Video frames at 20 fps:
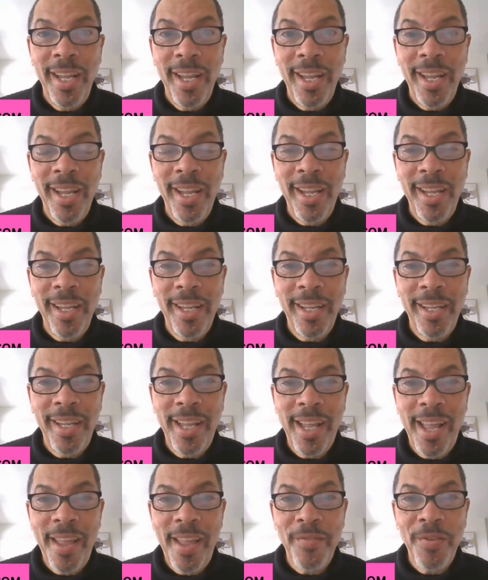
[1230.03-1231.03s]
Uh,
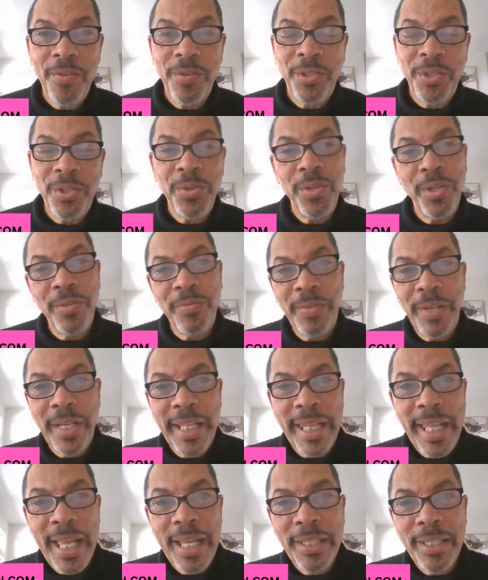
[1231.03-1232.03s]
I have over
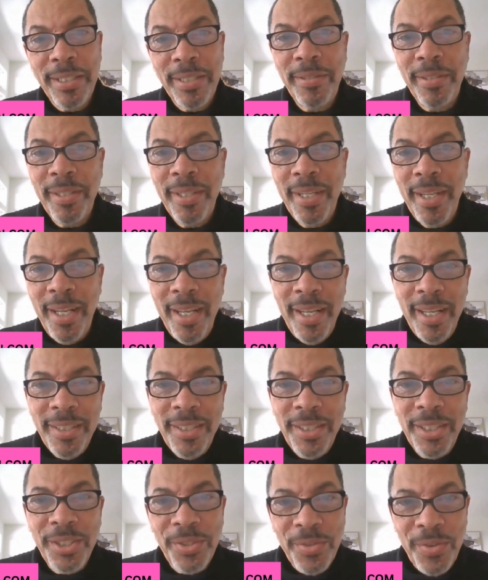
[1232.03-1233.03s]
250,000
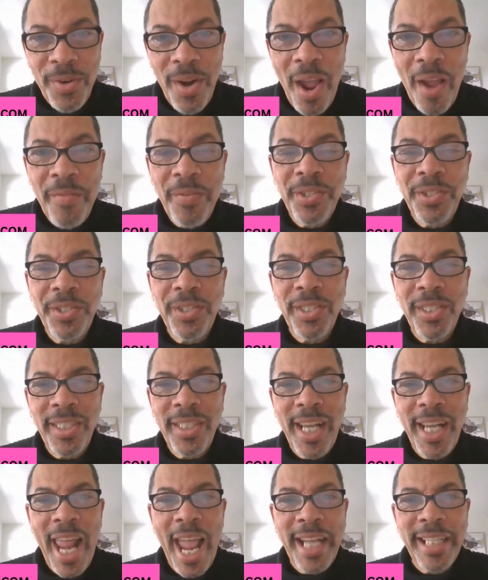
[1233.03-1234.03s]
subscribers
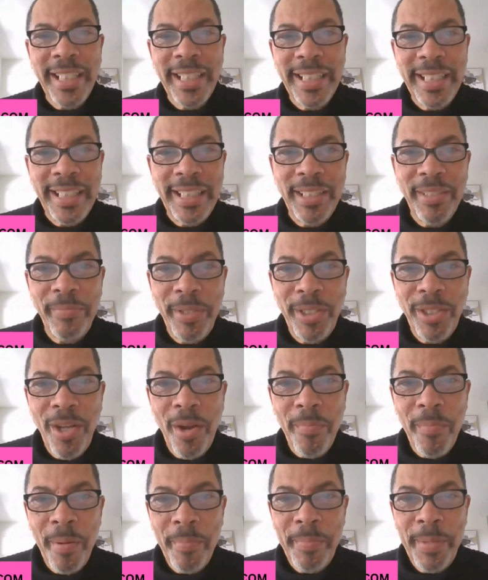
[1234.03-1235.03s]
that actually listen to me
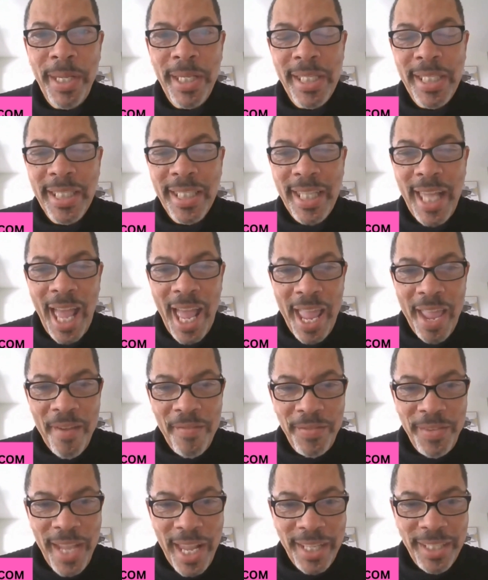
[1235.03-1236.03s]
talk about business. I
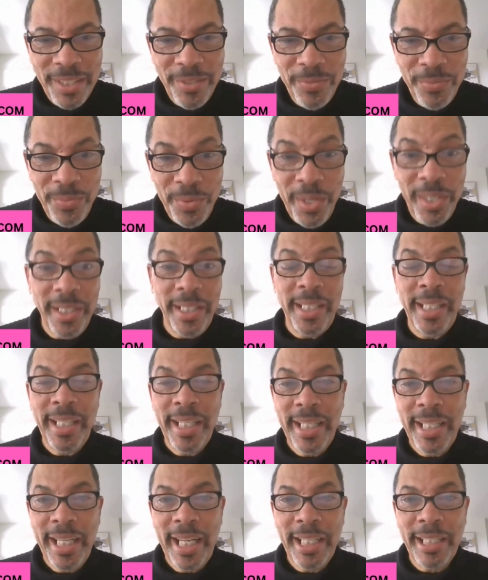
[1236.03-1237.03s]
have yet to really
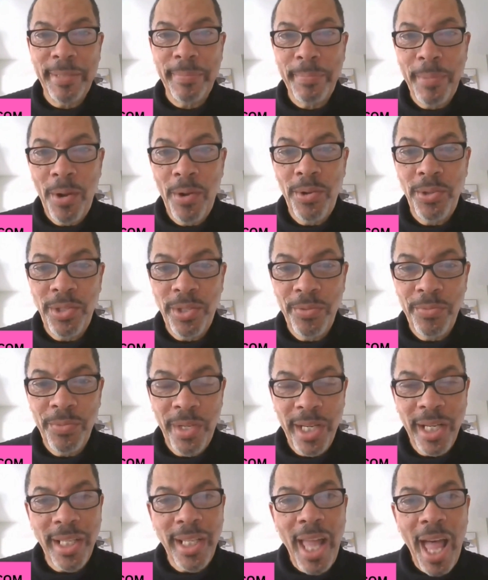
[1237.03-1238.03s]
expose them
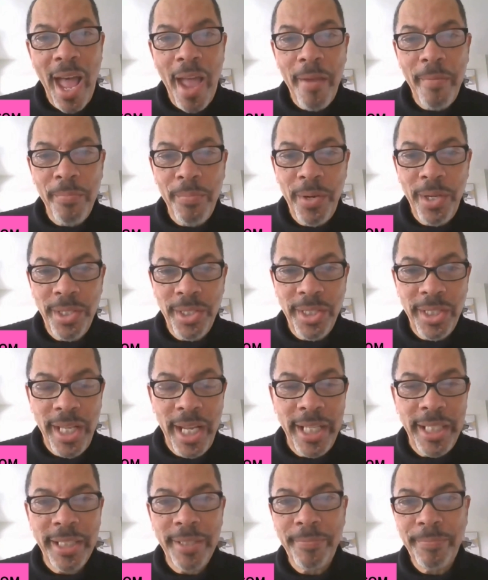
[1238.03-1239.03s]
with a live
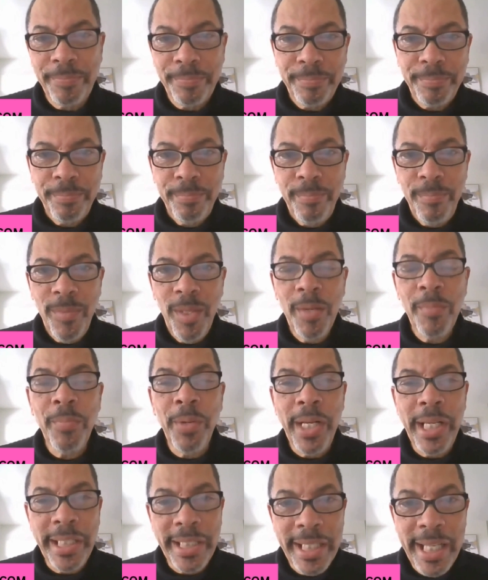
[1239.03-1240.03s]
presentation,
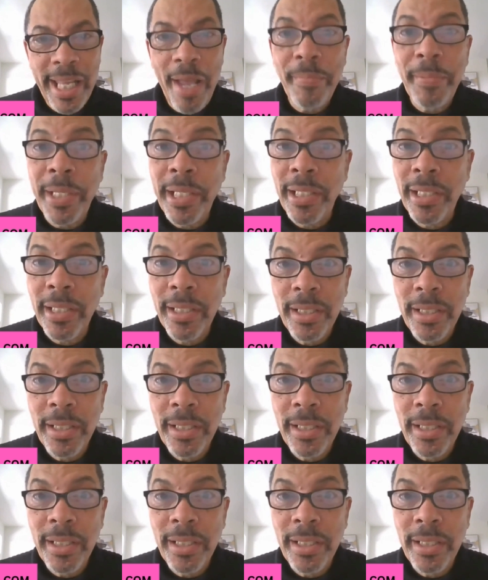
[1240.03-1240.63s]
but it's coming.